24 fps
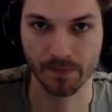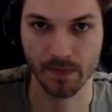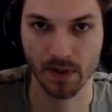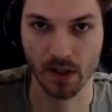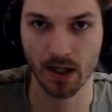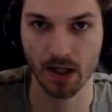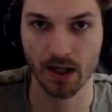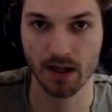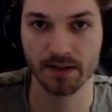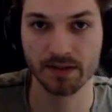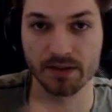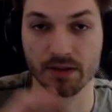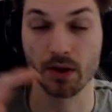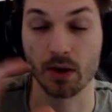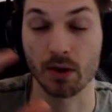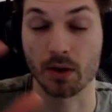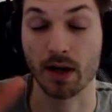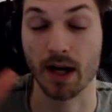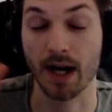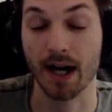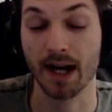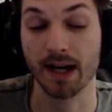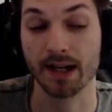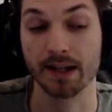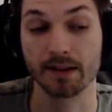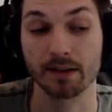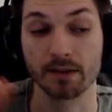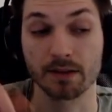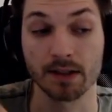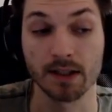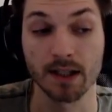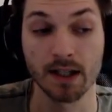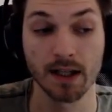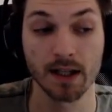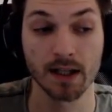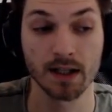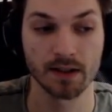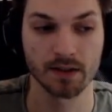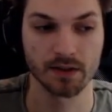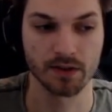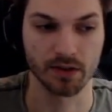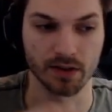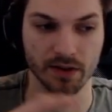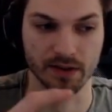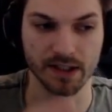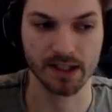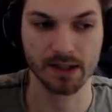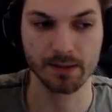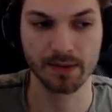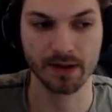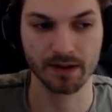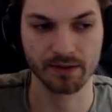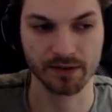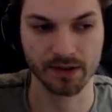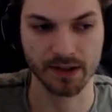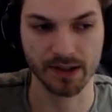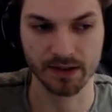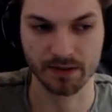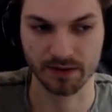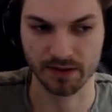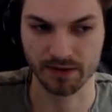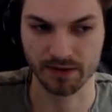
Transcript: cost or higher. So the debuff here is